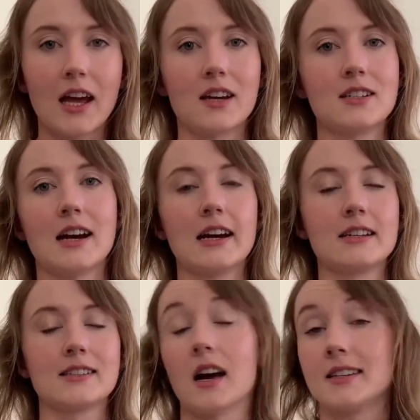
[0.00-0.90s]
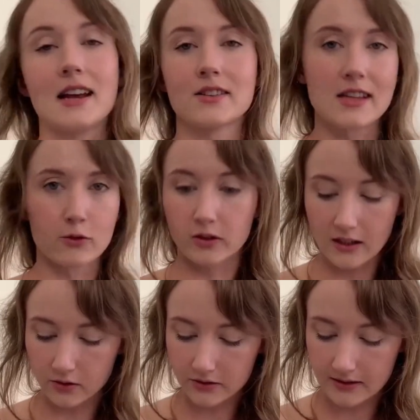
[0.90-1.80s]
and I sized down several
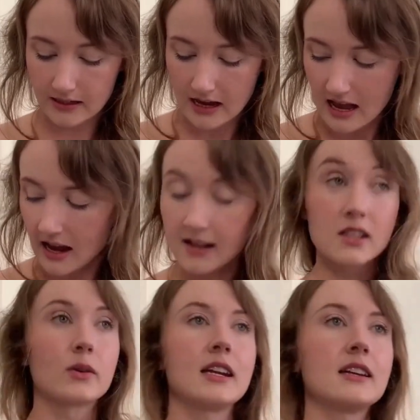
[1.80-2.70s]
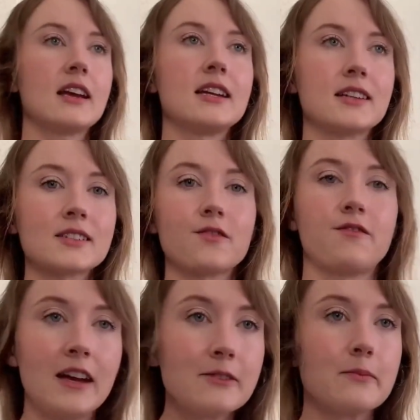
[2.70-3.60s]
needles, and so it does
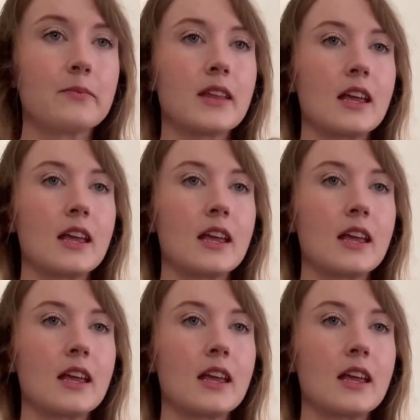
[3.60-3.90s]
fit.